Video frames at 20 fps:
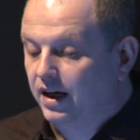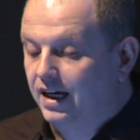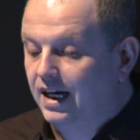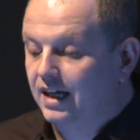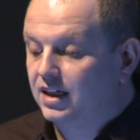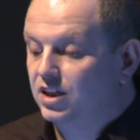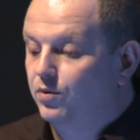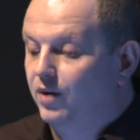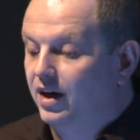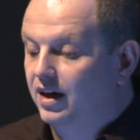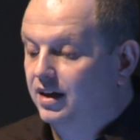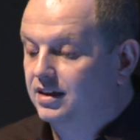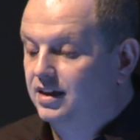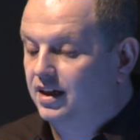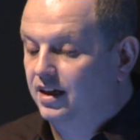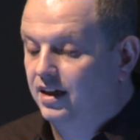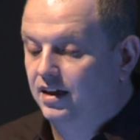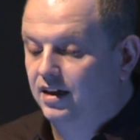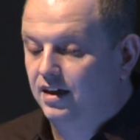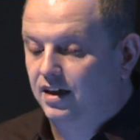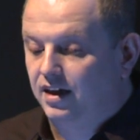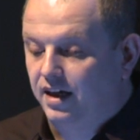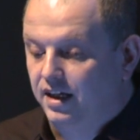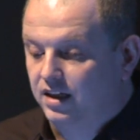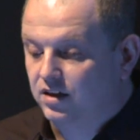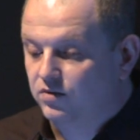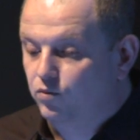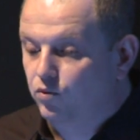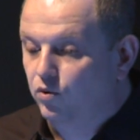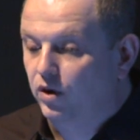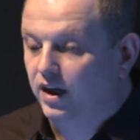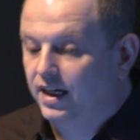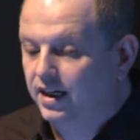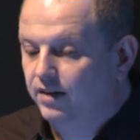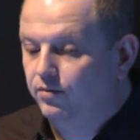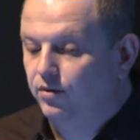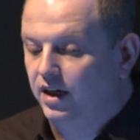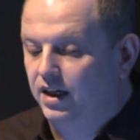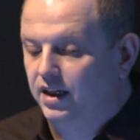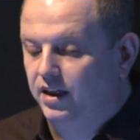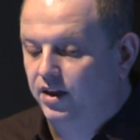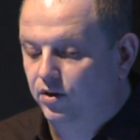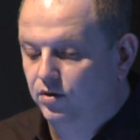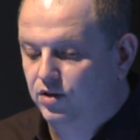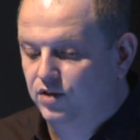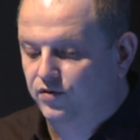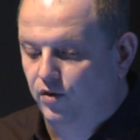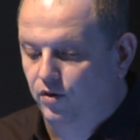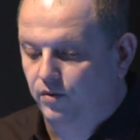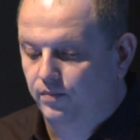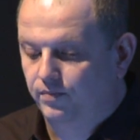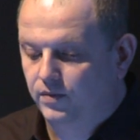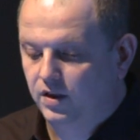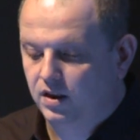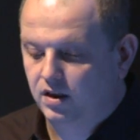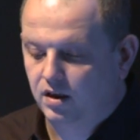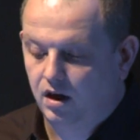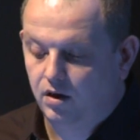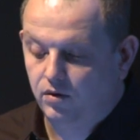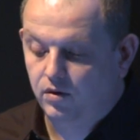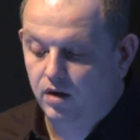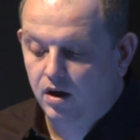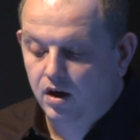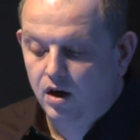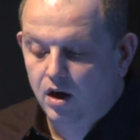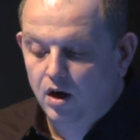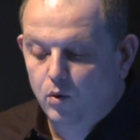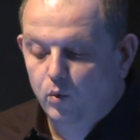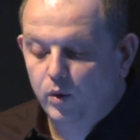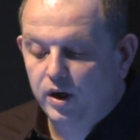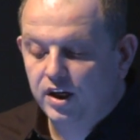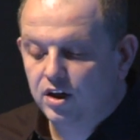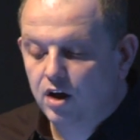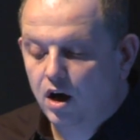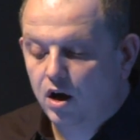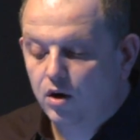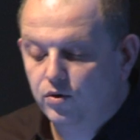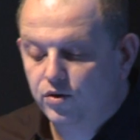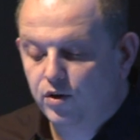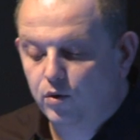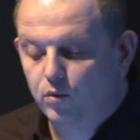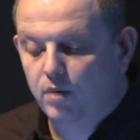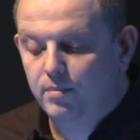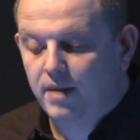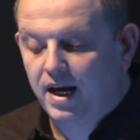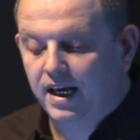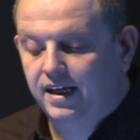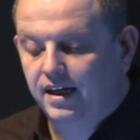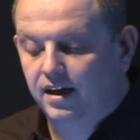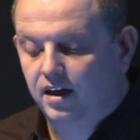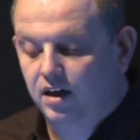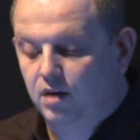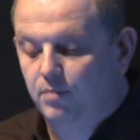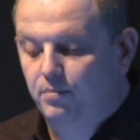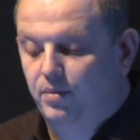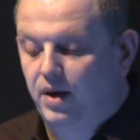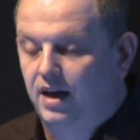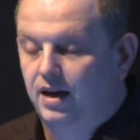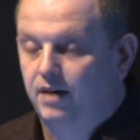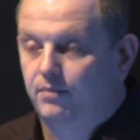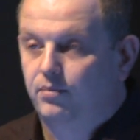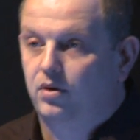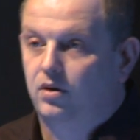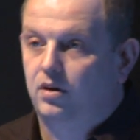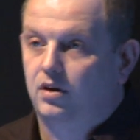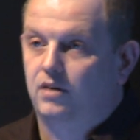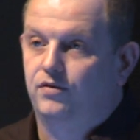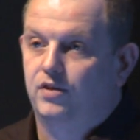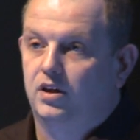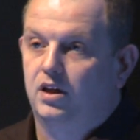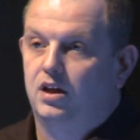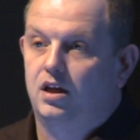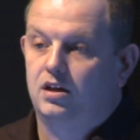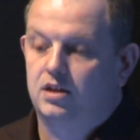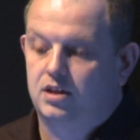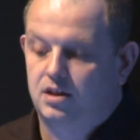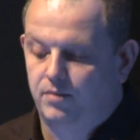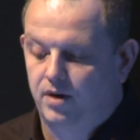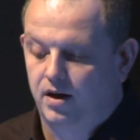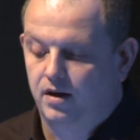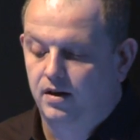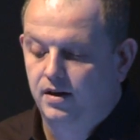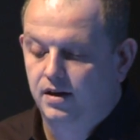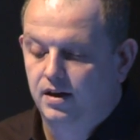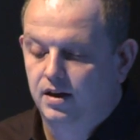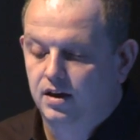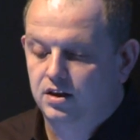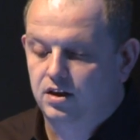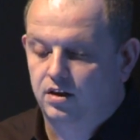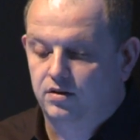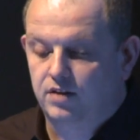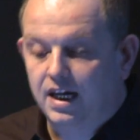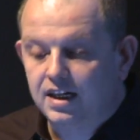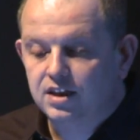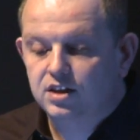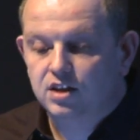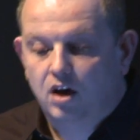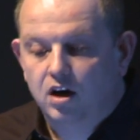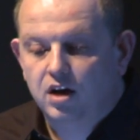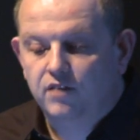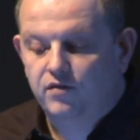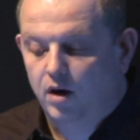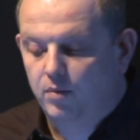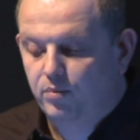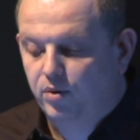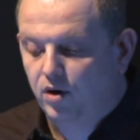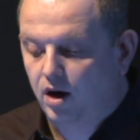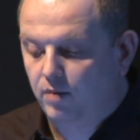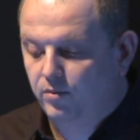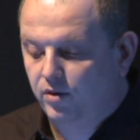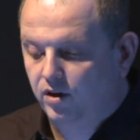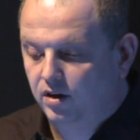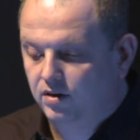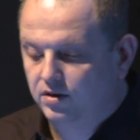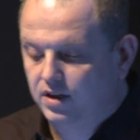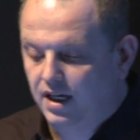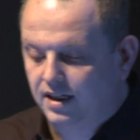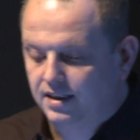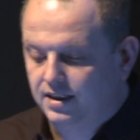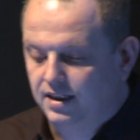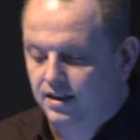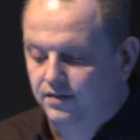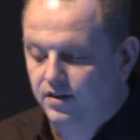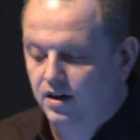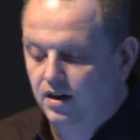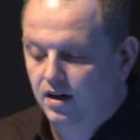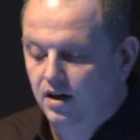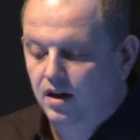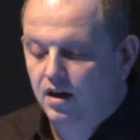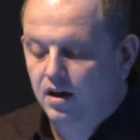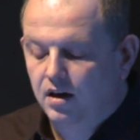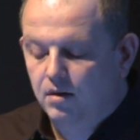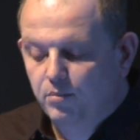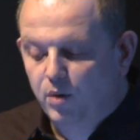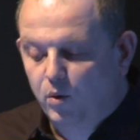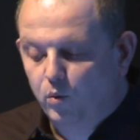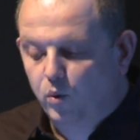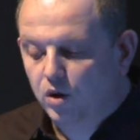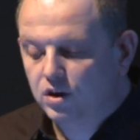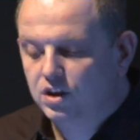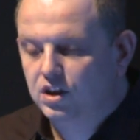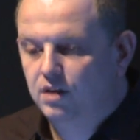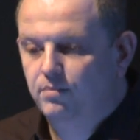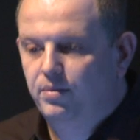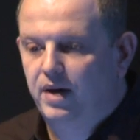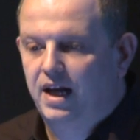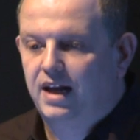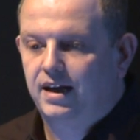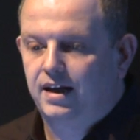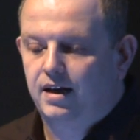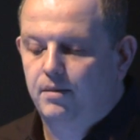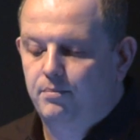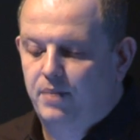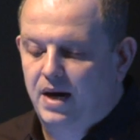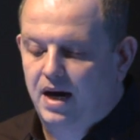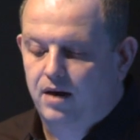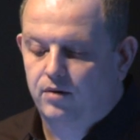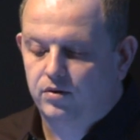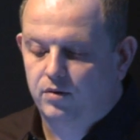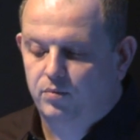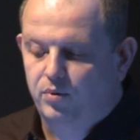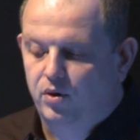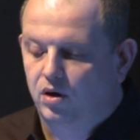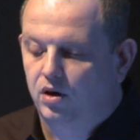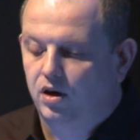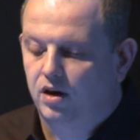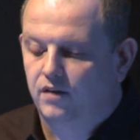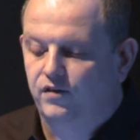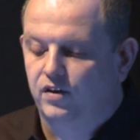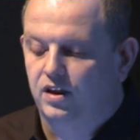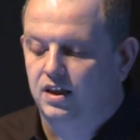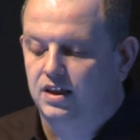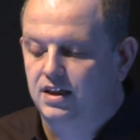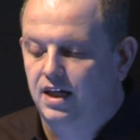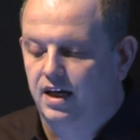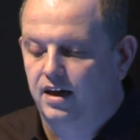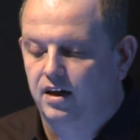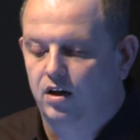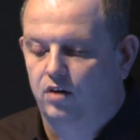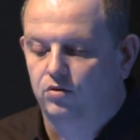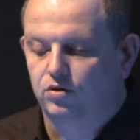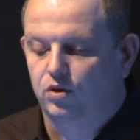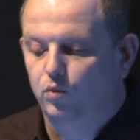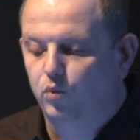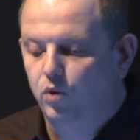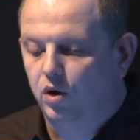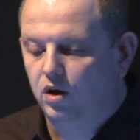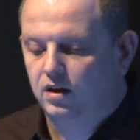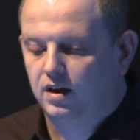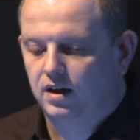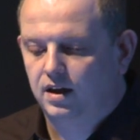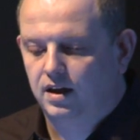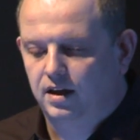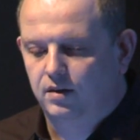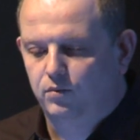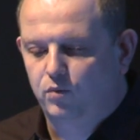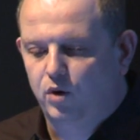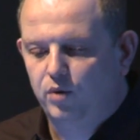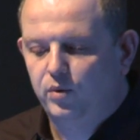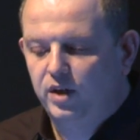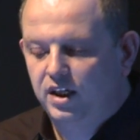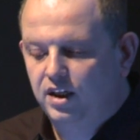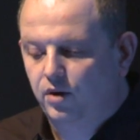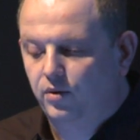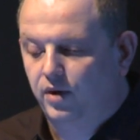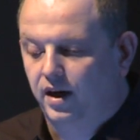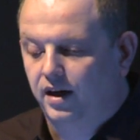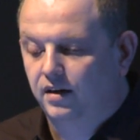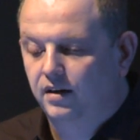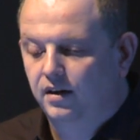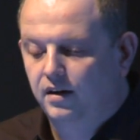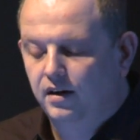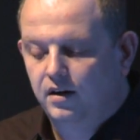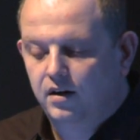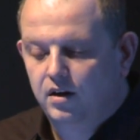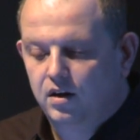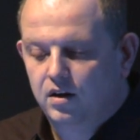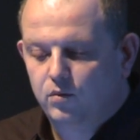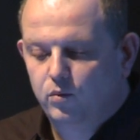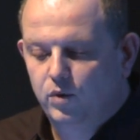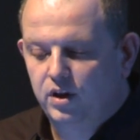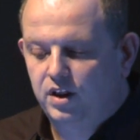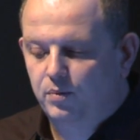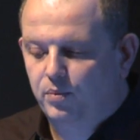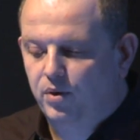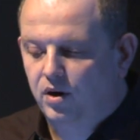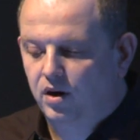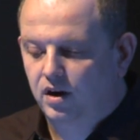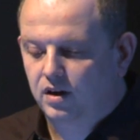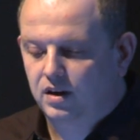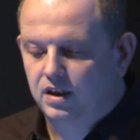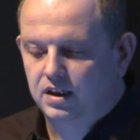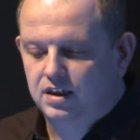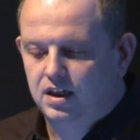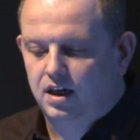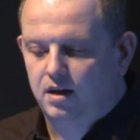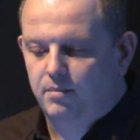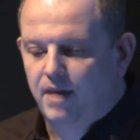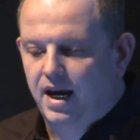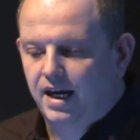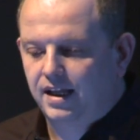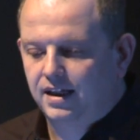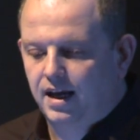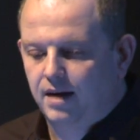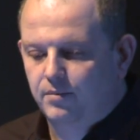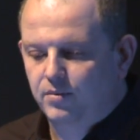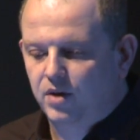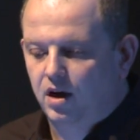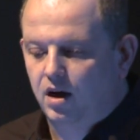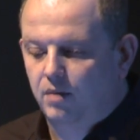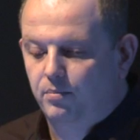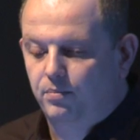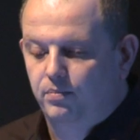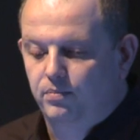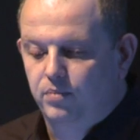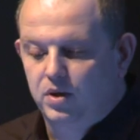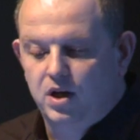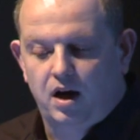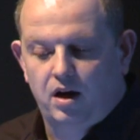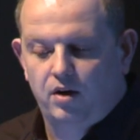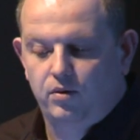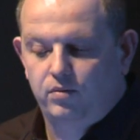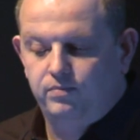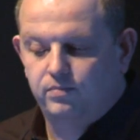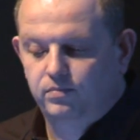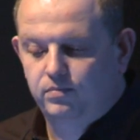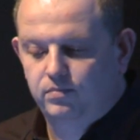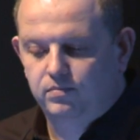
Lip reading: in actuality, it's really, really useful. So we know that we're making a compelling product for the customer, so that's kind of our primary objective. But what's compelling about the product for the stakeholder? What are we doing with the product that's going to make them go,